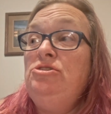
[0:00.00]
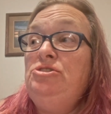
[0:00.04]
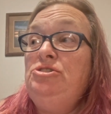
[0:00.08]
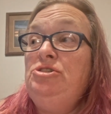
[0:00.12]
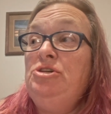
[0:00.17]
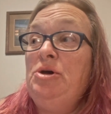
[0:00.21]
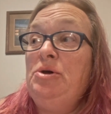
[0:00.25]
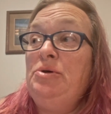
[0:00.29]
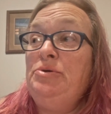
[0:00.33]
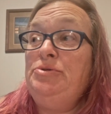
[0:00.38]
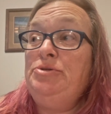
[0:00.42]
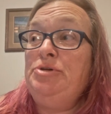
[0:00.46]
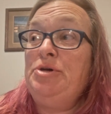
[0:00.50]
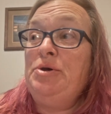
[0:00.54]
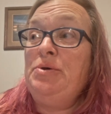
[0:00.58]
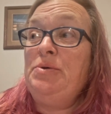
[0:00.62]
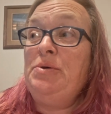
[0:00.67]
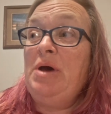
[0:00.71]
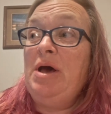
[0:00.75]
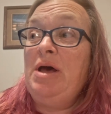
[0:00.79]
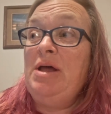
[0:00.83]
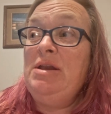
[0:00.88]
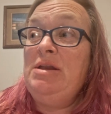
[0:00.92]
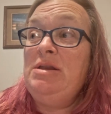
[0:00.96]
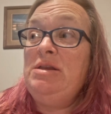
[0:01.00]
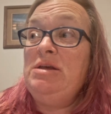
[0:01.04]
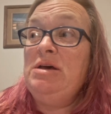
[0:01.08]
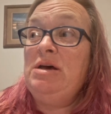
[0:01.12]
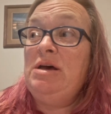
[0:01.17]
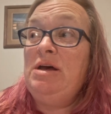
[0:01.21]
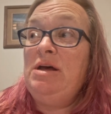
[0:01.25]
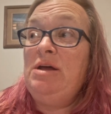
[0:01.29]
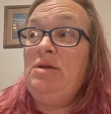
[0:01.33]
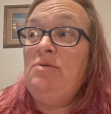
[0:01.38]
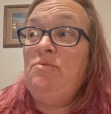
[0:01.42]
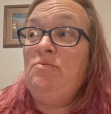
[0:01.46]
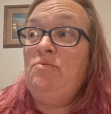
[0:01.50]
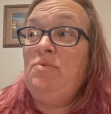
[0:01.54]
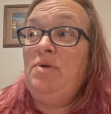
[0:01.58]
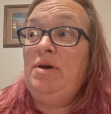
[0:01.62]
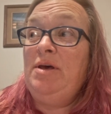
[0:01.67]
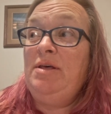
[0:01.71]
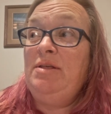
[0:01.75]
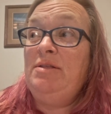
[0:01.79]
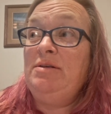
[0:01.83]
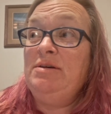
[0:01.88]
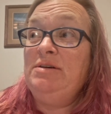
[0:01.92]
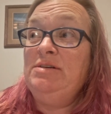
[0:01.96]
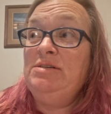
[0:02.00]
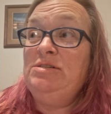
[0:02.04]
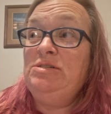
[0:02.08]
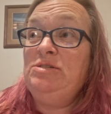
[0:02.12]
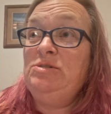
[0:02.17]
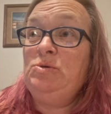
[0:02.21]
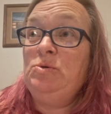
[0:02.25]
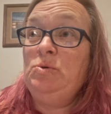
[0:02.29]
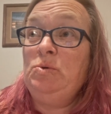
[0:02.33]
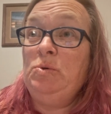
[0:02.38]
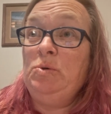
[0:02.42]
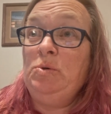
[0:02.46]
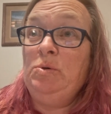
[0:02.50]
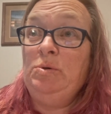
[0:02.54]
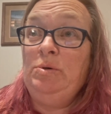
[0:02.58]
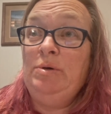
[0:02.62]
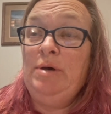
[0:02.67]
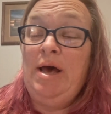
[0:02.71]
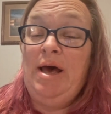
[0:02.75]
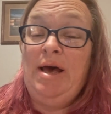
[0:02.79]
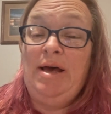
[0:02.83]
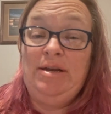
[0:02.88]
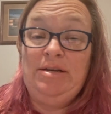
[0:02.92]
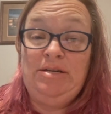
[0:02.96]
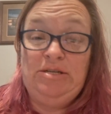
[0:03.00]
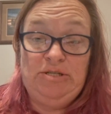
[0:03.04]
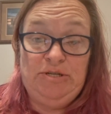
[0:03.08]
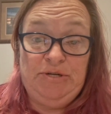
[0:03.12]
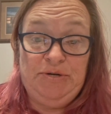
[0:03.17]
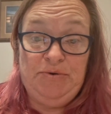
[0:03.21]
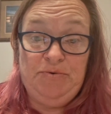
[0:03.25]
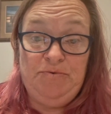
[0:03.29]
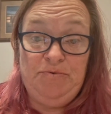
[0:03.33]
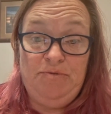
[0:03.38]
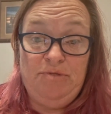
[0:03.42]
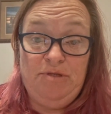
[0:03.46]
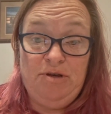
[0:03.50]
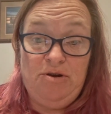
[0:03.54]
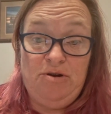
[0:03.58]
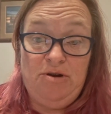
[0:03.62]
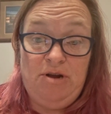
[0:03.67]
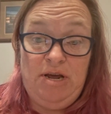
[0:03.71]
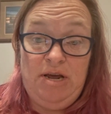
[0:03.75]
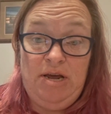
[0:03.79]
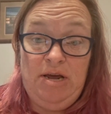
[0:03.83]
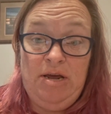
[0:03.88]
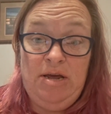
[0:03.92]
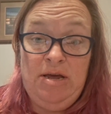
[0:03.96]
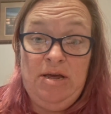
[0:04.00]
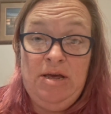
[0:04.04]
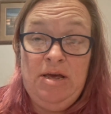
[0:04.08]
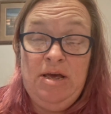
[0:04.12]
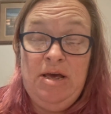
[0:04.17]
Jojo got done with school at 2:30.